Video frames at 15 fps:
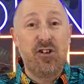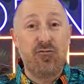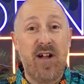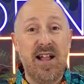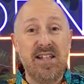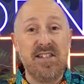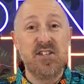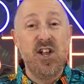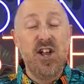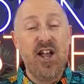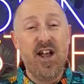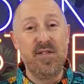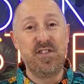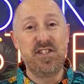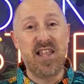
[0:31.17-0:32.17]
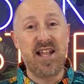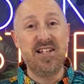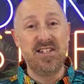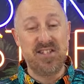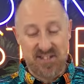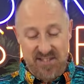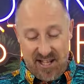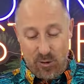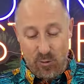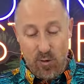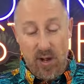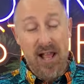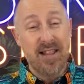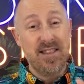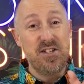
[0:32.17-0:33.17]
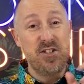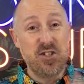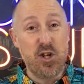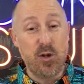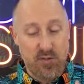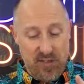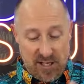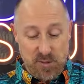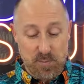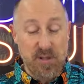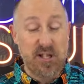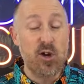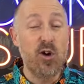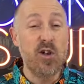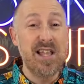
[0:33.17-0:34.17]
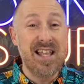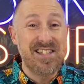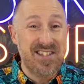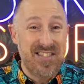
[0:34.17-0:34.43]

grade of stainless steel, there's two things. Because it's